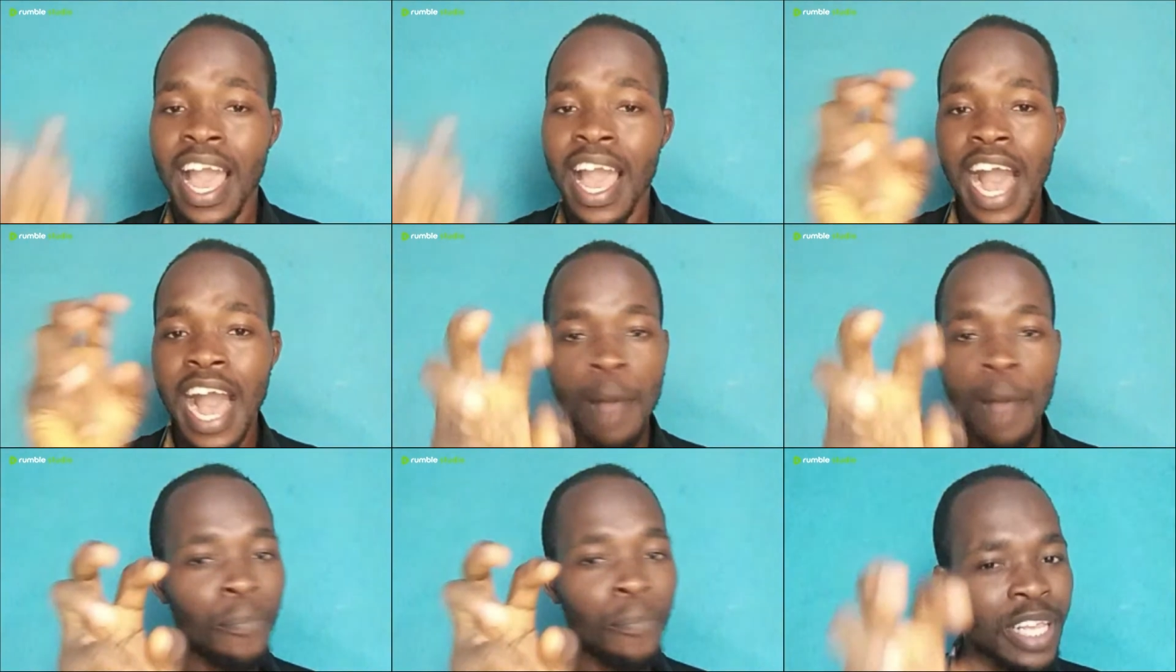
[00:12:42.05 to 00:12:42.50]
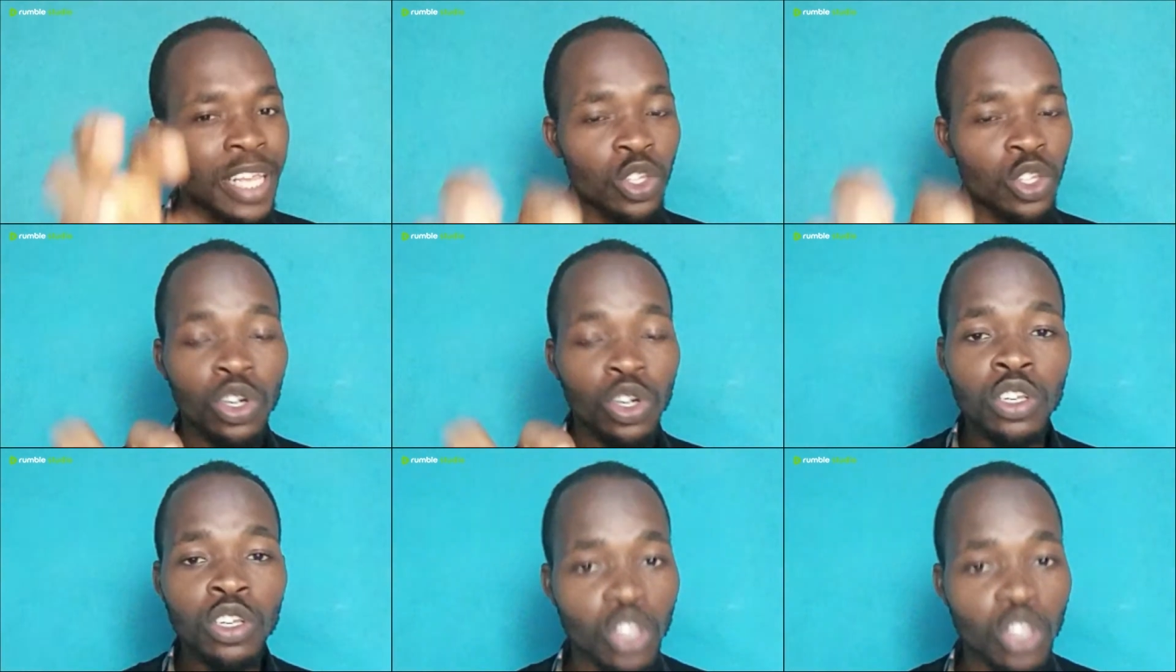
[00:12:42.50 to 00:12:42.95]
And please,
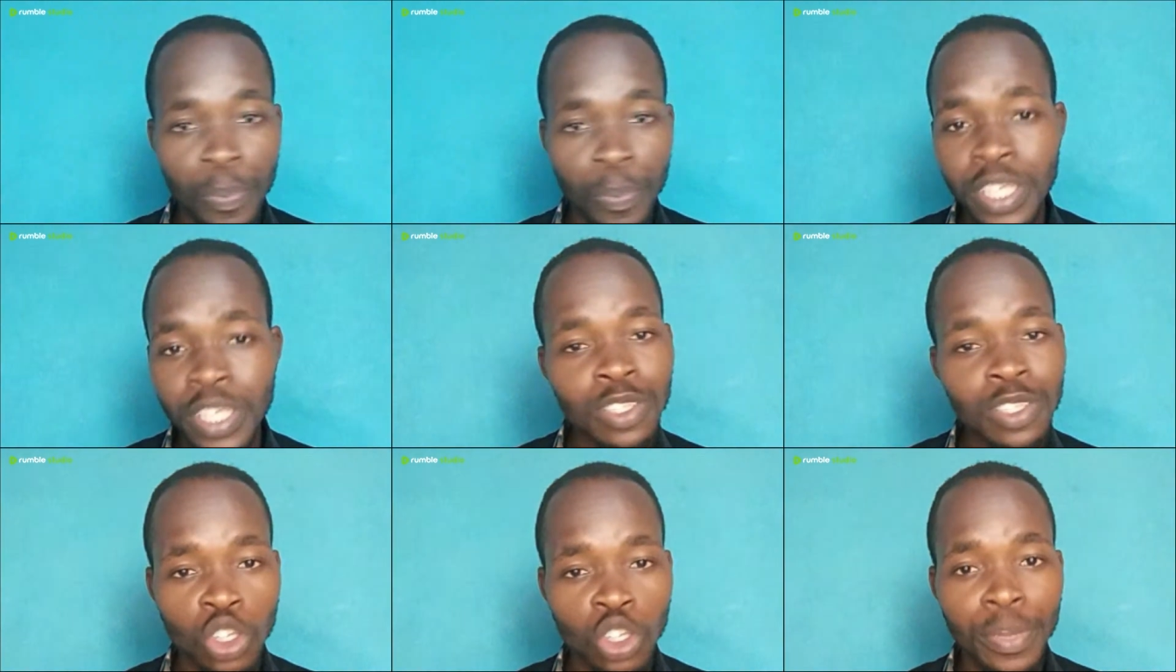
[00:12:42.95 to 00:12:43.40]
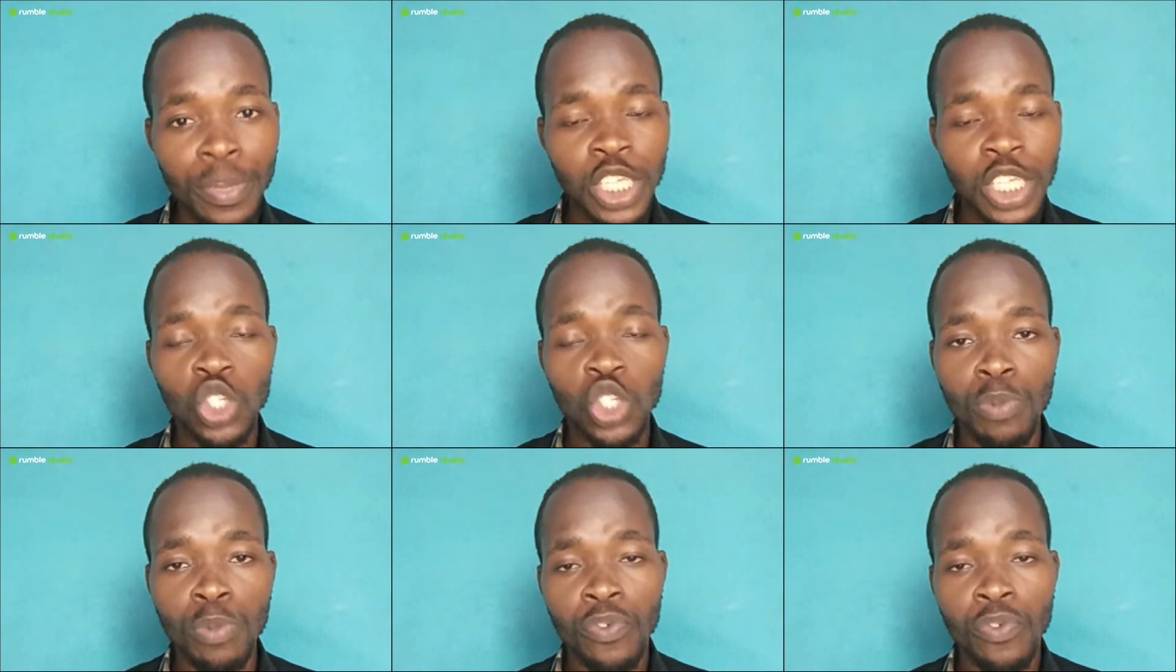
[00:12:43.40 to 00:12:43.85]
you're gonna submit
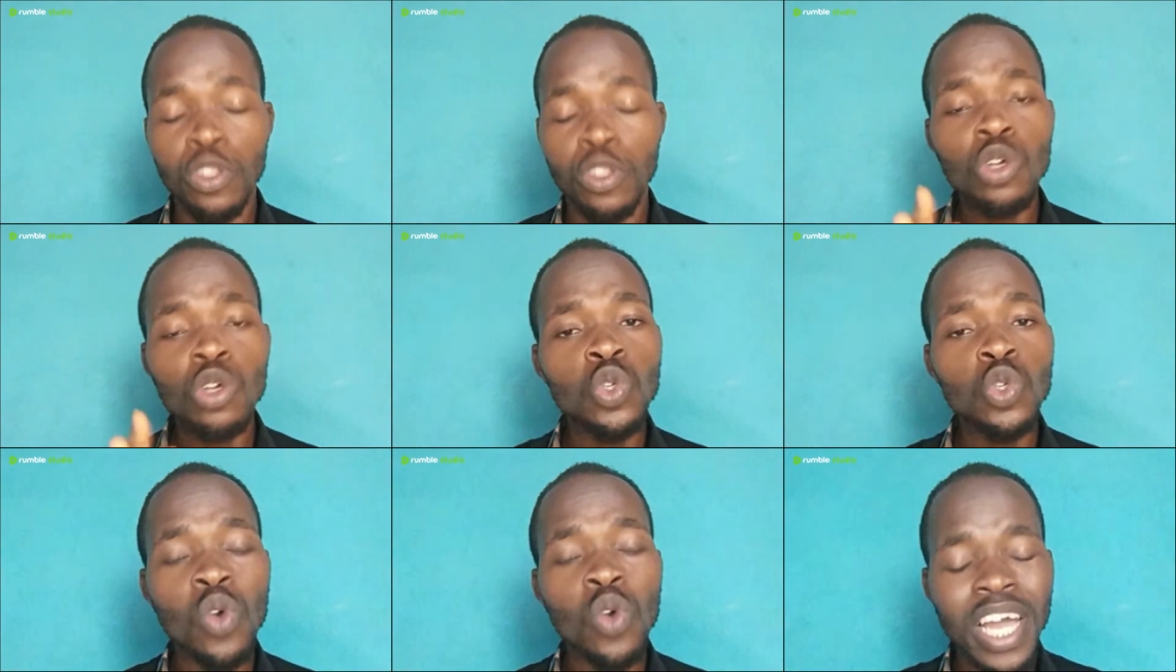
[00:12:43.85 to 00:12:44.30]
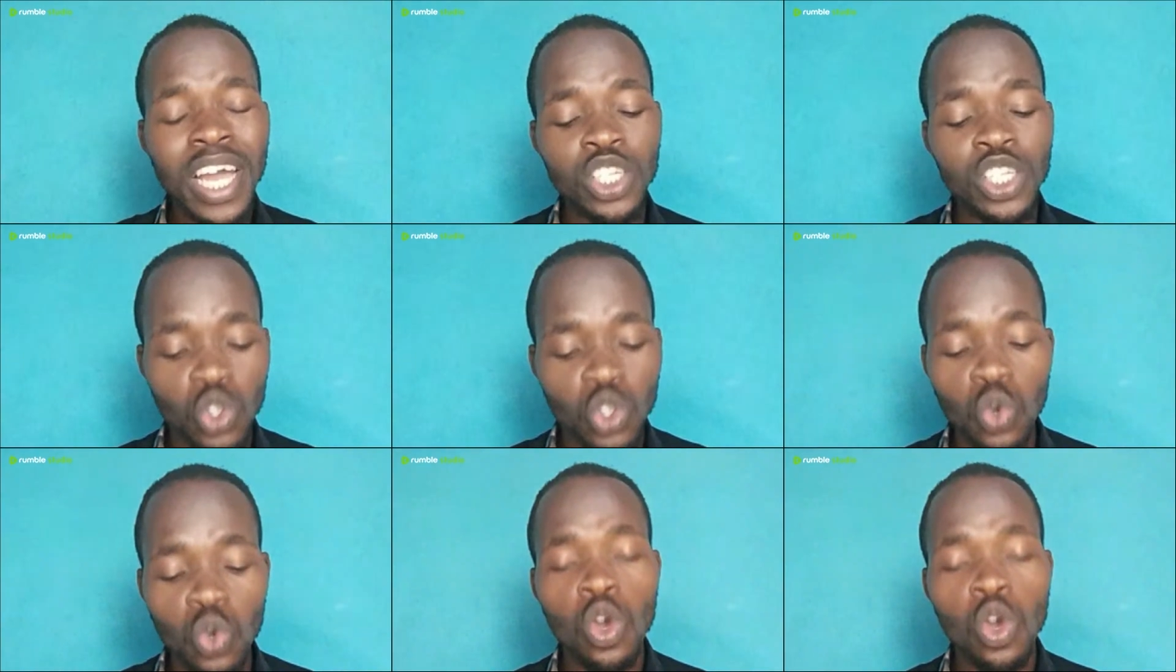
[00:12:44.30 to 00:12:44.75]
it to me. For those who
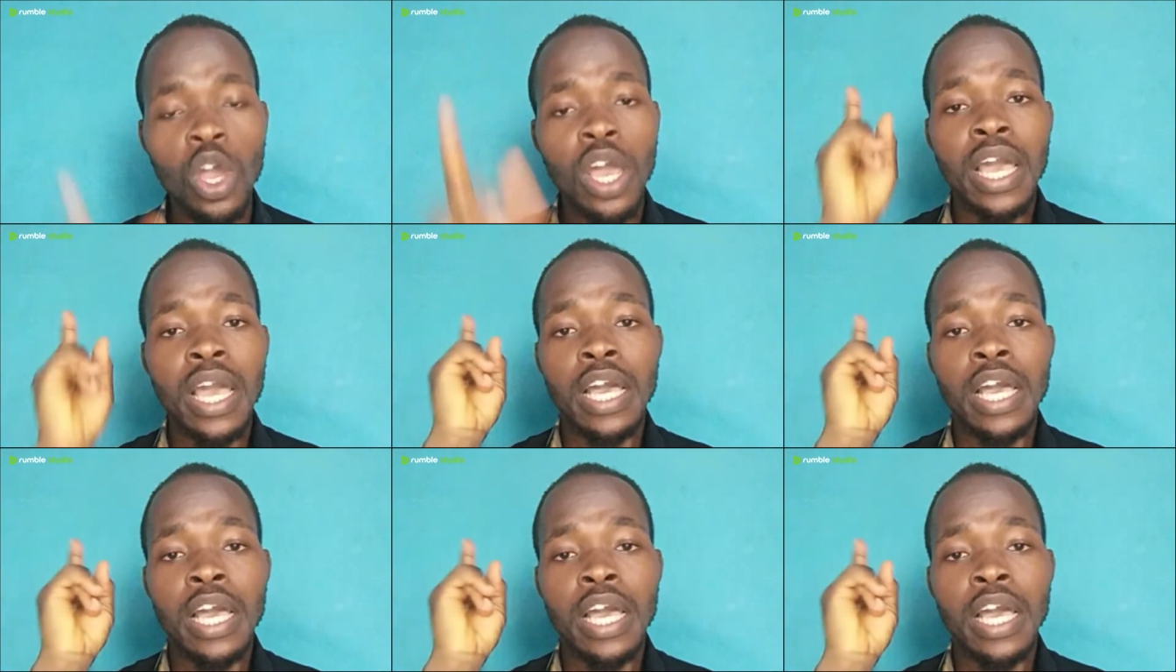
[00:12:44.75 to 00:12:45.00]
can't do